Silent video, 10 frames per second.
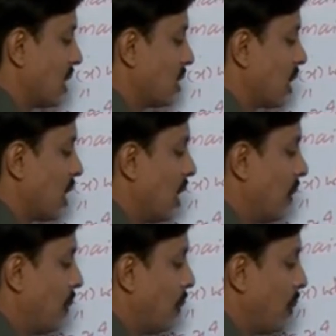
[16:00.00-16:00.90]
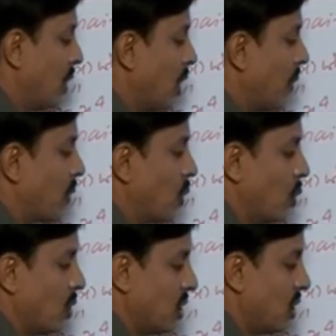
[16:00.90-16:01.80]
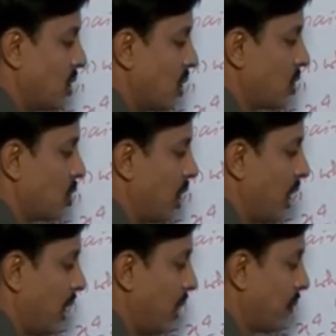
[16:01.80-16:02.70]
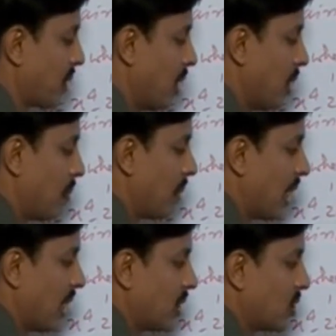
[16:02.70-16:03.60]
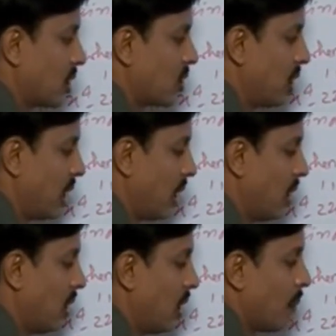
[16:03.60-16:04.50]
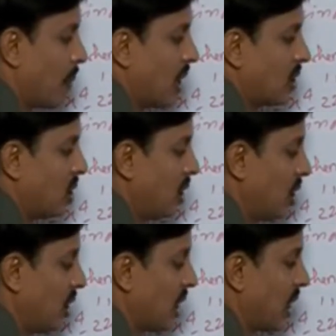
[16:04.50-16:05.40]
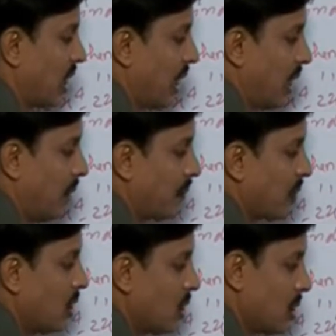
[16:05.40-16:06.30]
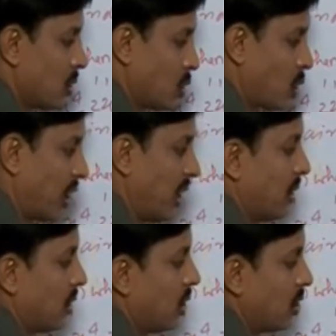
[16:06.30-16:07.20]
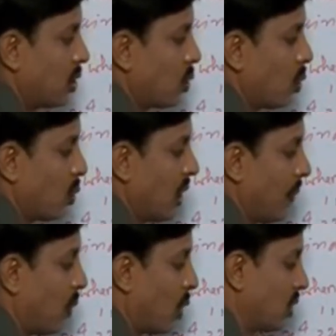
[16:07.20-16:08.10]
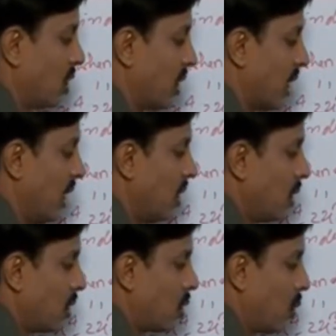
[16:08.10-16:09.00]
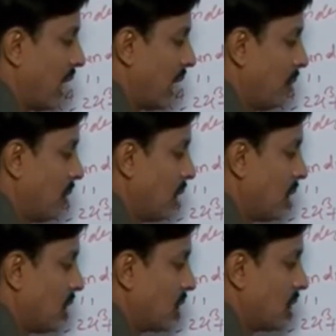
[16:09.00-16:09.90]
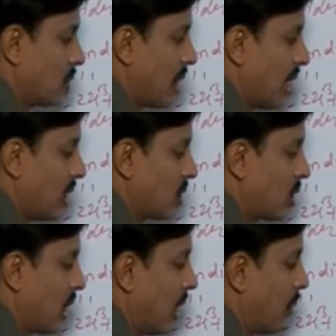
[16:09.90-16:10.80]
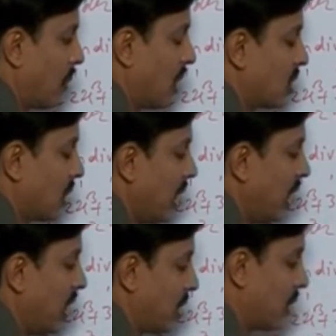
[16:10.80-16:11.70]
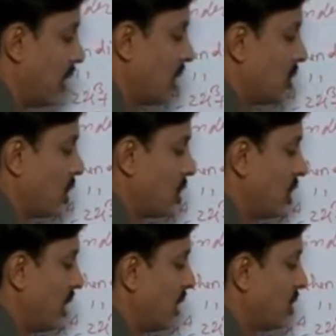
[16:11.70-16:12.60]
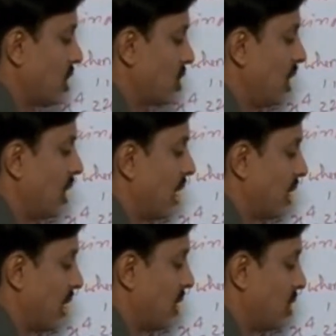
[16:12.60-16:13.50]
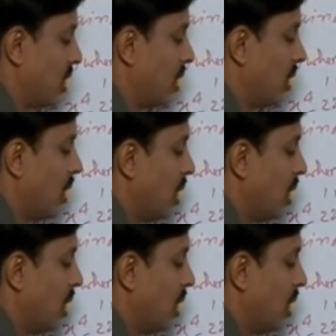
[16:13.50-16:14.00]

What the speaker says: answer of p of 2, this is 16 minus 16 plus 3 3 are 9. Sorry, this is 2 2 are 4 3 are 12. This is minus 10 plus 8. 16 and 16 get cancelled.